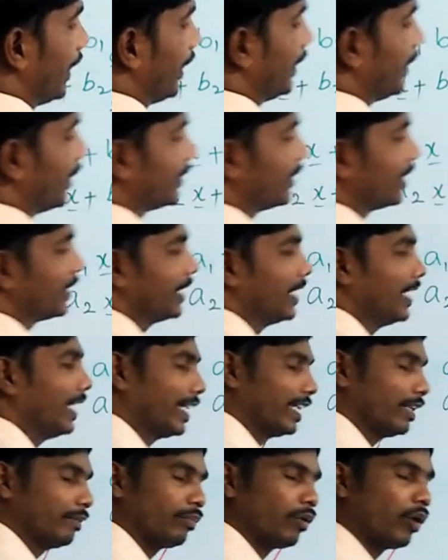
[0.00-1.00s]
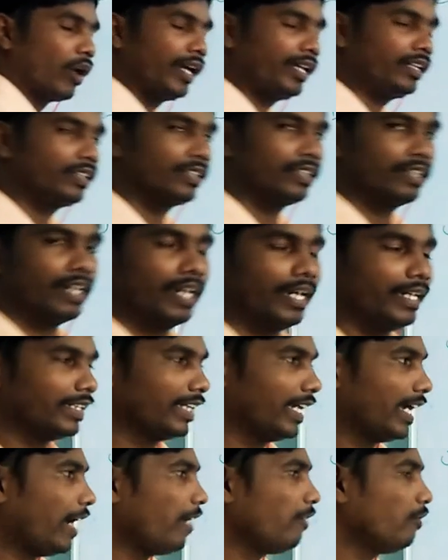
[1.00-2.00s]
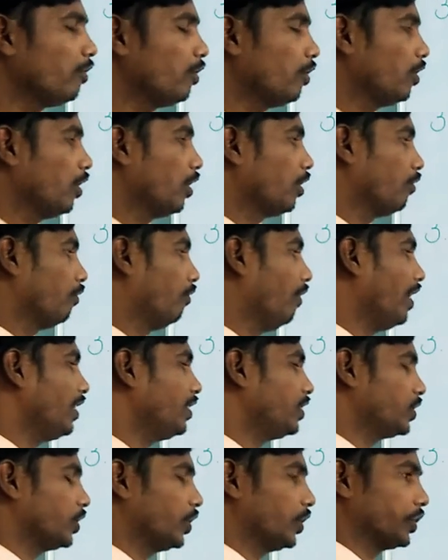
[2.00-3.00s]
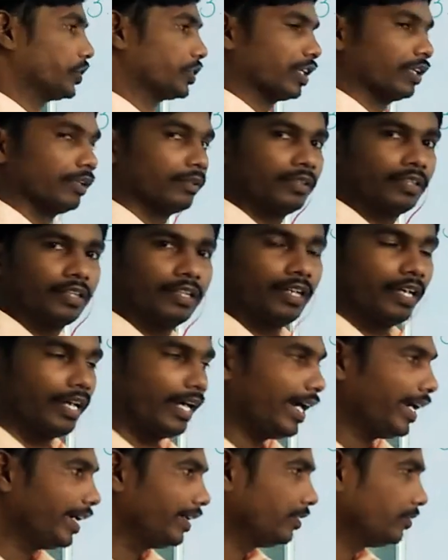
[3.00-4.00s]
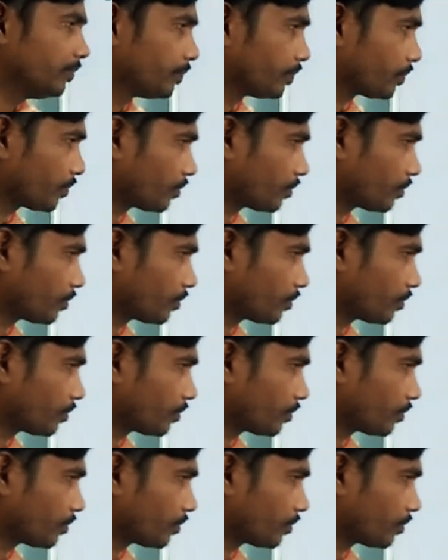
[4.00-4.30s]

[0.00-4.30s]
intersecting at a point, and they have one solution. And